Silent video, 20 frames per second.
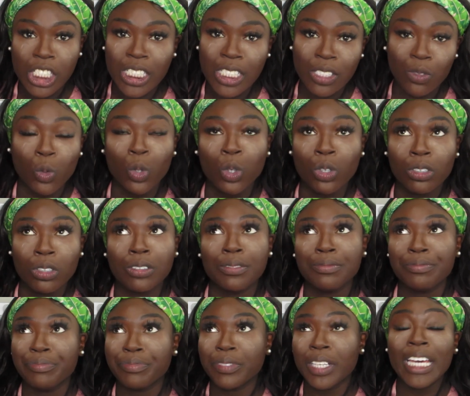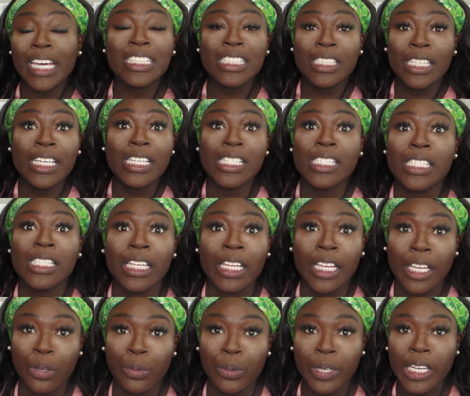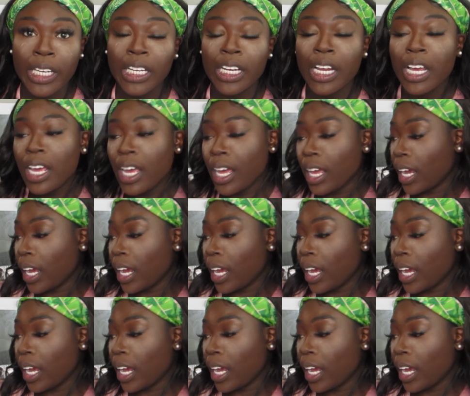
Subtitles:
It is liquid,